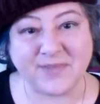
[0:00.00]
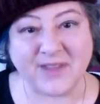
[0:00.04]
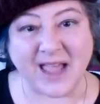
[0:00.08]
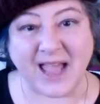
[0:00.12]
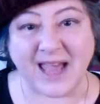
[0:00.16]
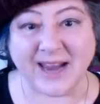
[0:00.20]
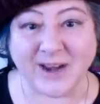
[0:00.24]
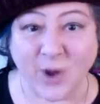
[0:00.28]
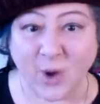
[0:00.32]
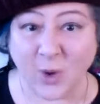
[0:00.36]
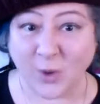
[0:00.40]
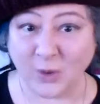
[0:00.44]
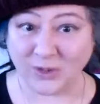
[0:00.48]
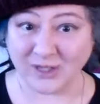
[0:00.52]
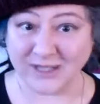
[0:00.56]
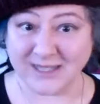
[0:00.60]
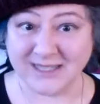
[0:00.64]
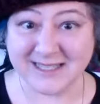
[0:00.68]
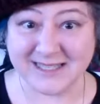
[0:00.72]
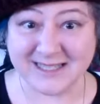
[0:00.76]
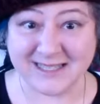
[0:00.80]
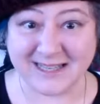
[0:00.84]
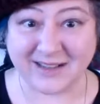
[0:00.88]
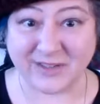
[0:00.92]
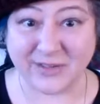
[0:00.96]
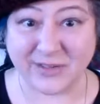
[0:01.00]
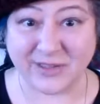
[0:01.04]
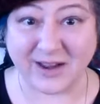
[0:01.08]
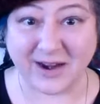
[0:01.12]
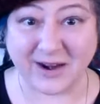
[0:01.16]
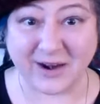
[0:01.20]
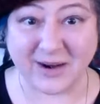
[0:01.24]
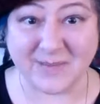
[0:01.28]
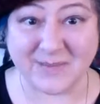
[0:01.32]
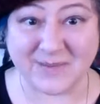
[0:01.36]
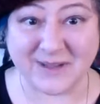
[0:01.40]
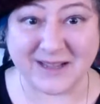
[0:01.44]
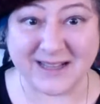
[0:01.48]
and holistic
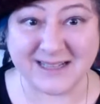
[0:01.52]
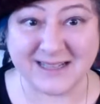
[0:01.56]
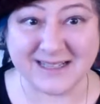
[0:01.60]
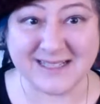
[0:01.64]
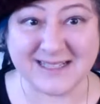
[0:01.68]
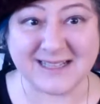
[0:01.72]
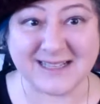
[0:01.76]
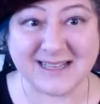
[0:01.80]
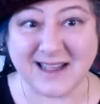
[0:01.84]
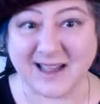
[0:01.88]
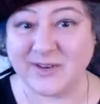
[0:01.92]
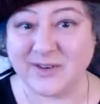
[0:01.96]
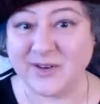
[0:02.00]
therapies.